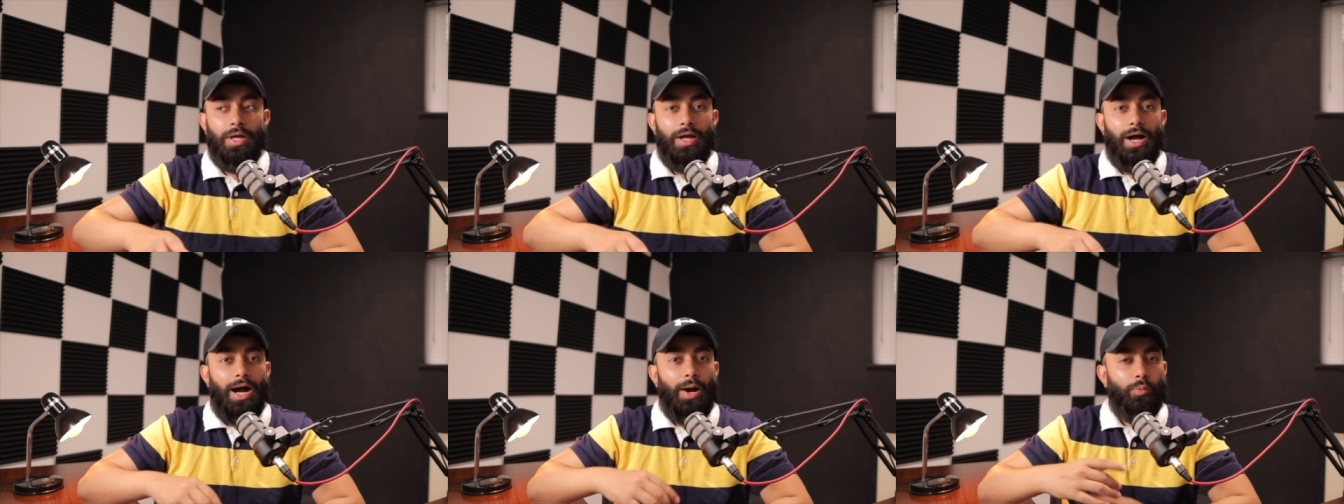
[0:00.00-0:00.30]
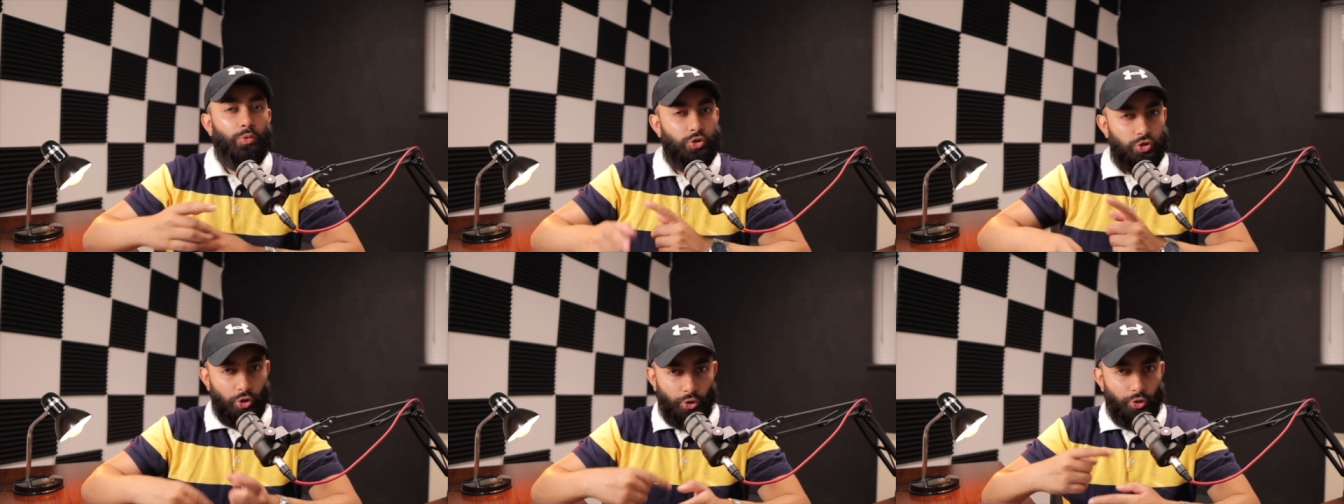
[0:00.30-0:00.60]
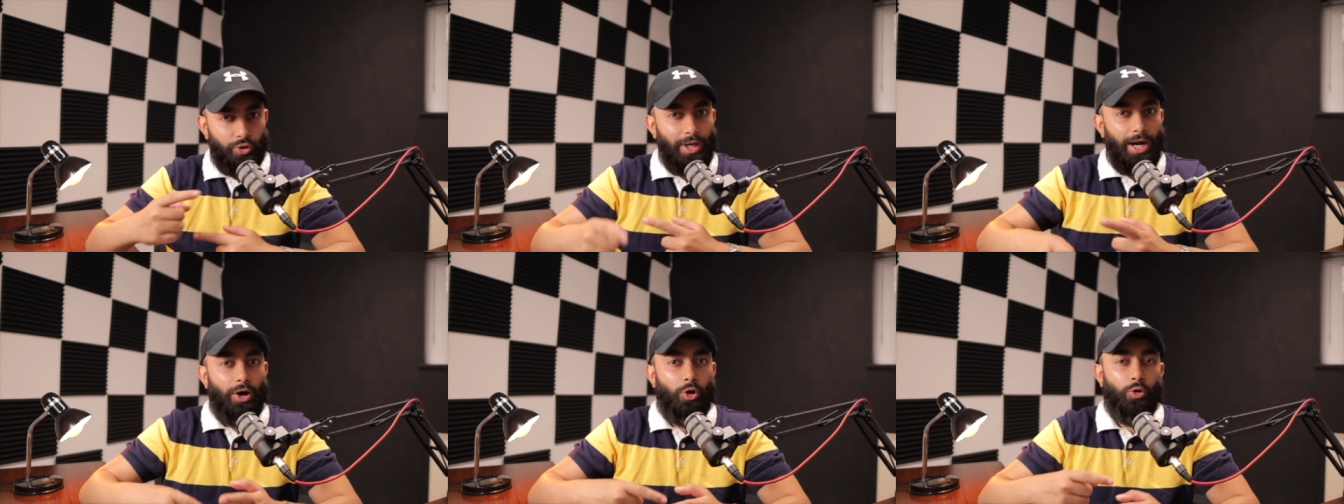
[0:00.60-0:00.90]
I will show you
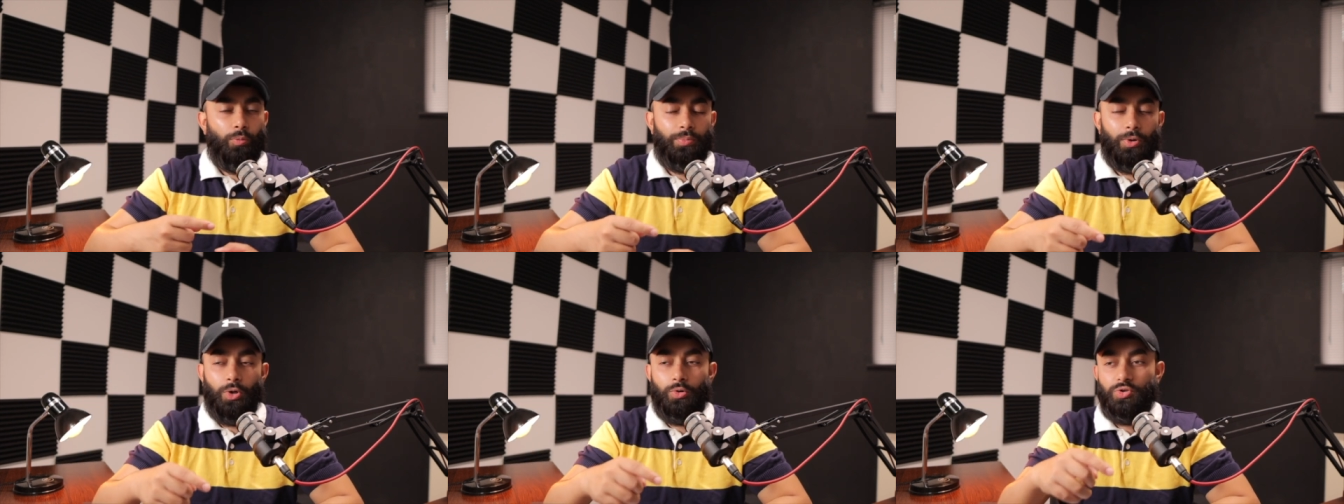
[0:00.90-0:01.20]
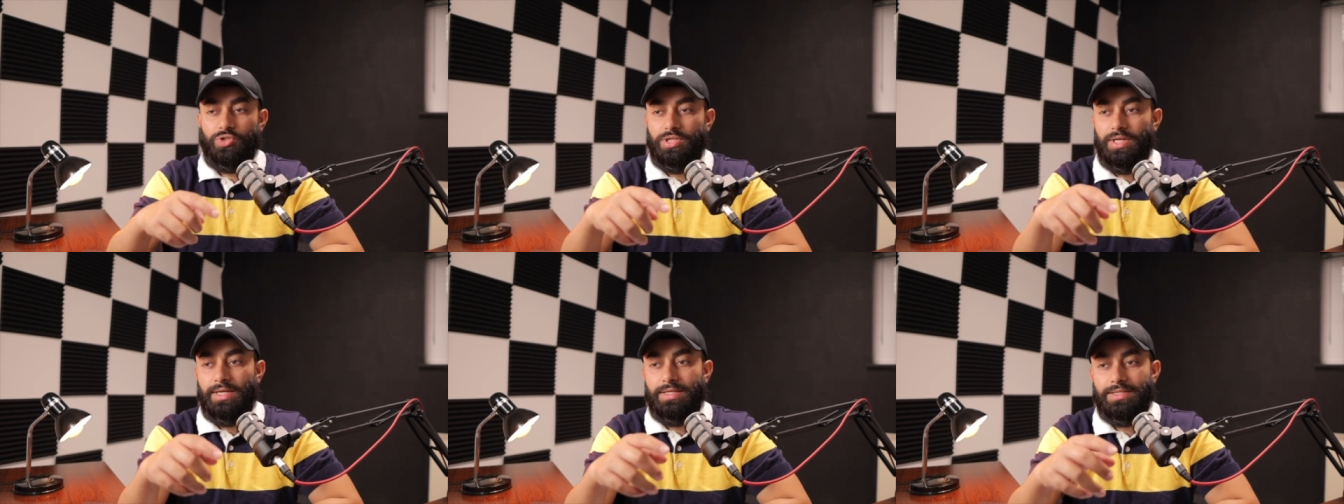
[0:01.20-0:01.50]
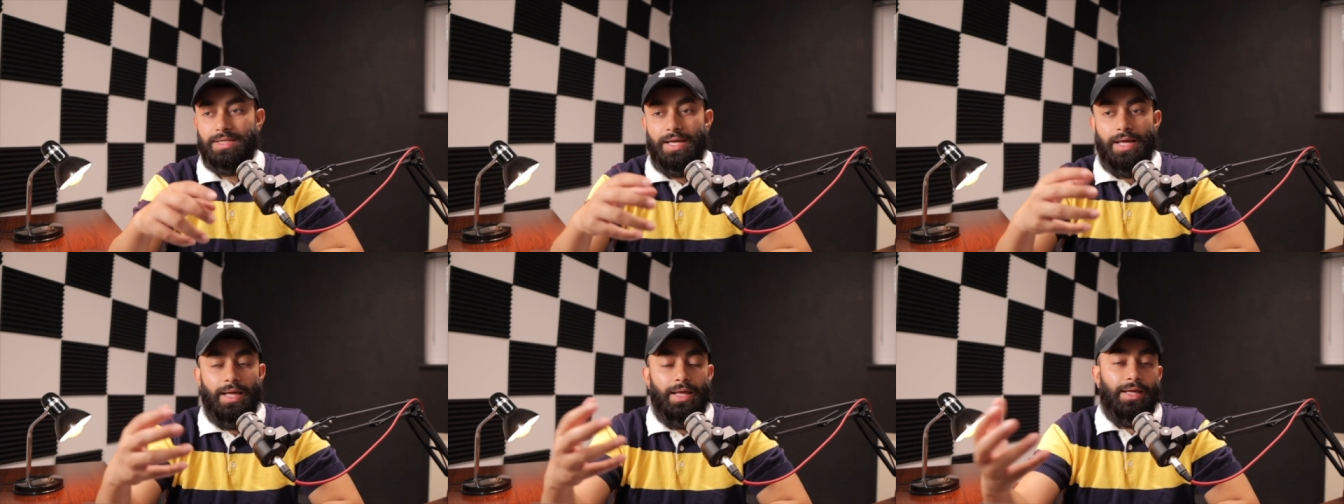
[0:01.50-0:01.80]
that whole process.
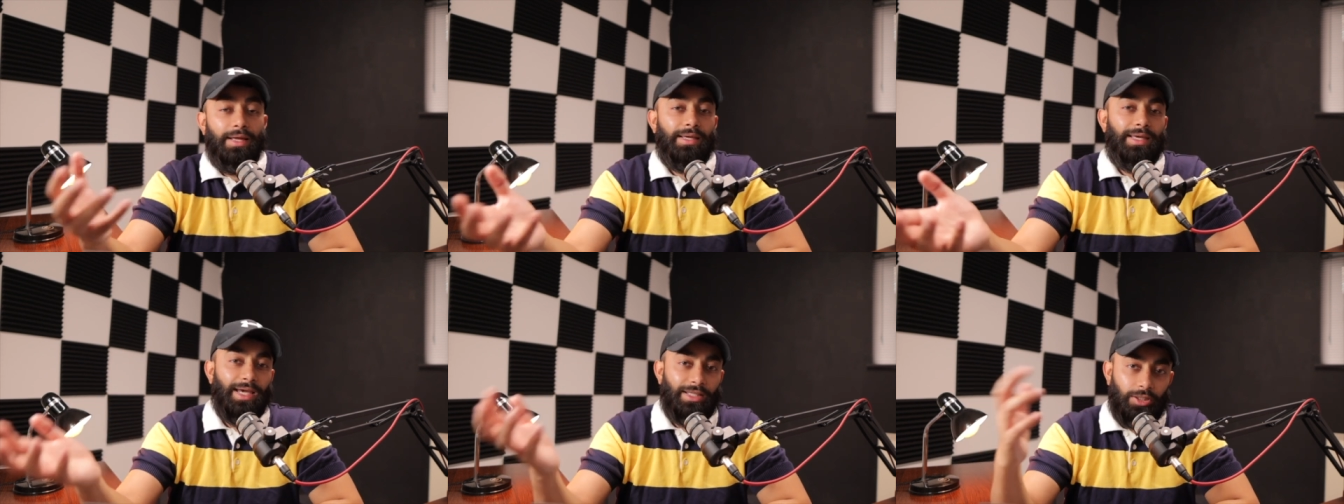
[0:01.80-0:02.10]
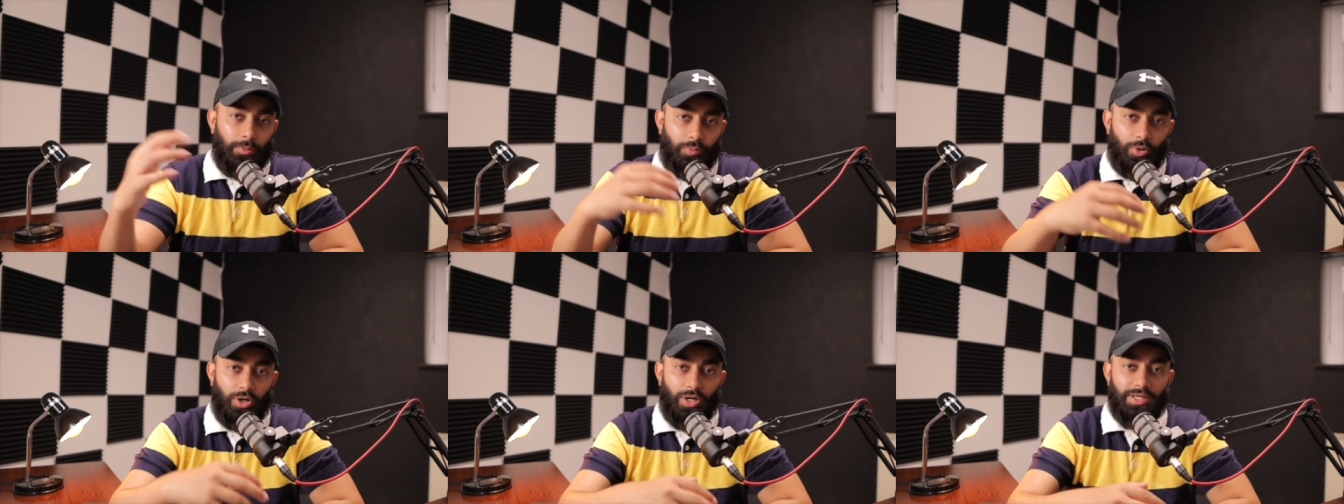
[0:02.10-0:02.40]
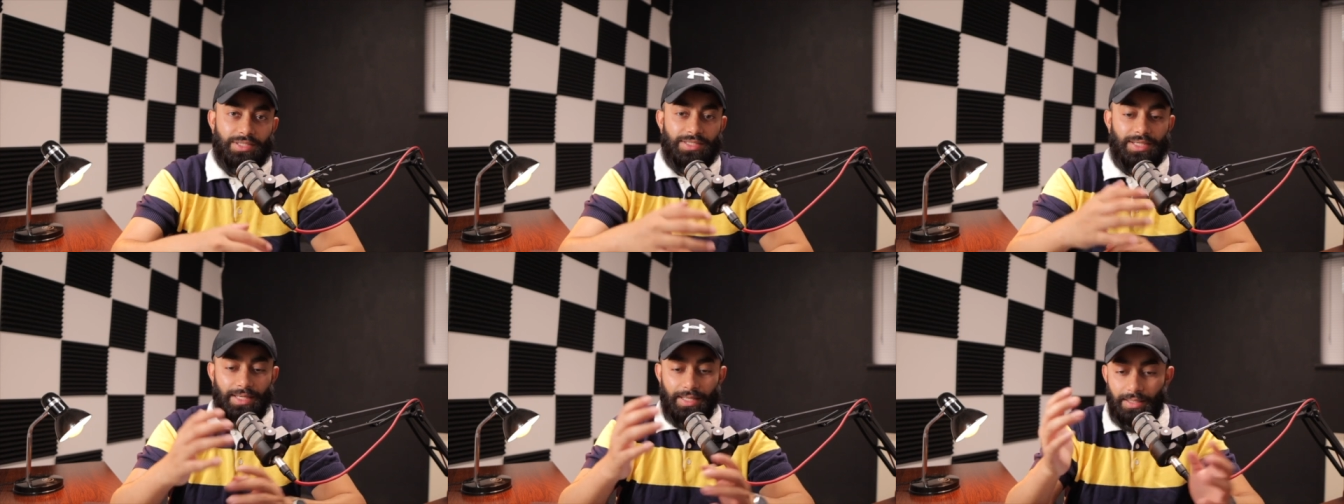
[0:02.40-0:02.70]
Get the
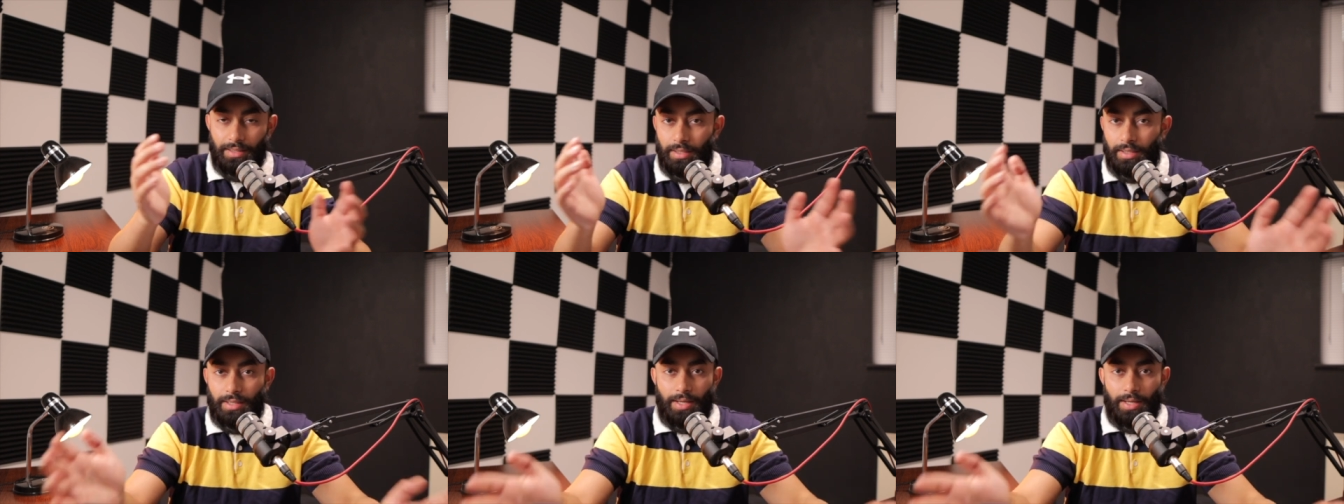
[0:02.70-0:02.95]
products in.